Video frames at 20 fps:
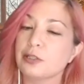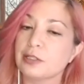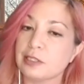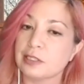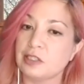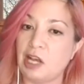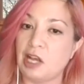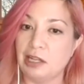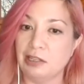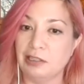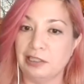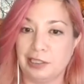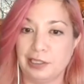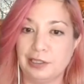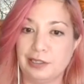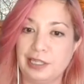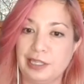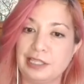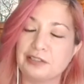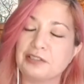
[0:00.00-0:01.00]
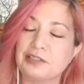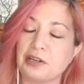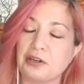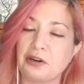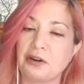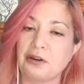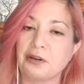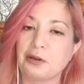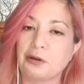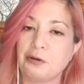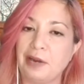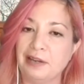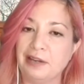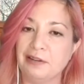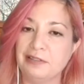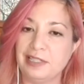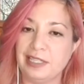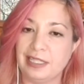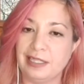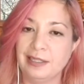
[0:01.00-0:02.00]
solid, things that aren't
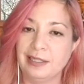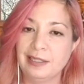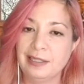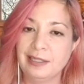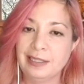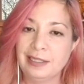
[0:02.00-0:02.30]
grounded.